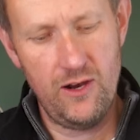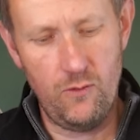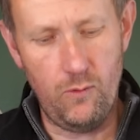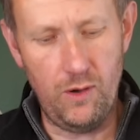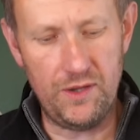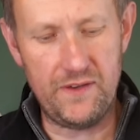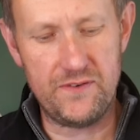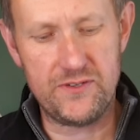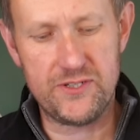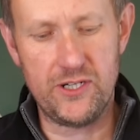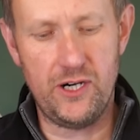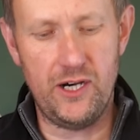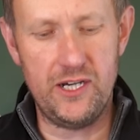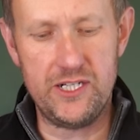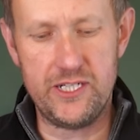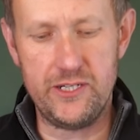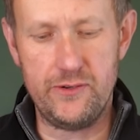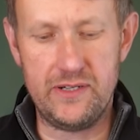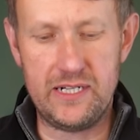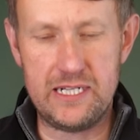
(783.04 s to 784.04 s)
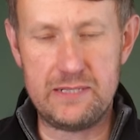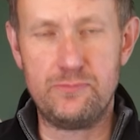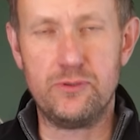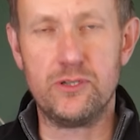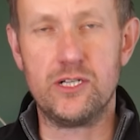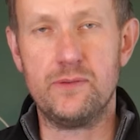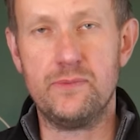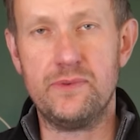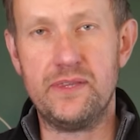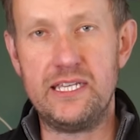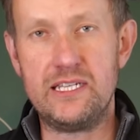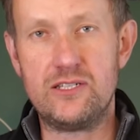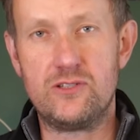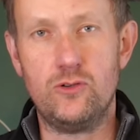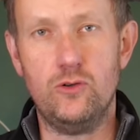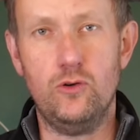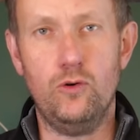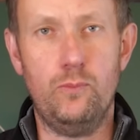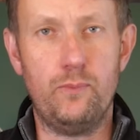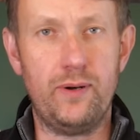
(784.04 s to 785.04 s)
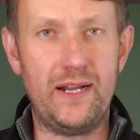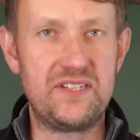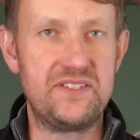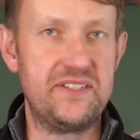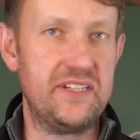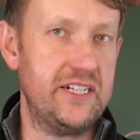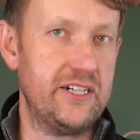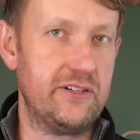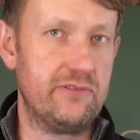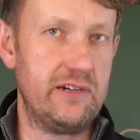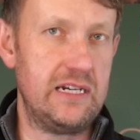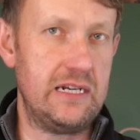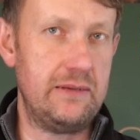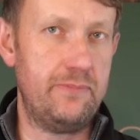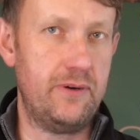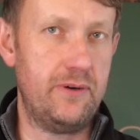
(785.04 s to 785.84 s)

what they've started doing is putting in these cool plastic Negrini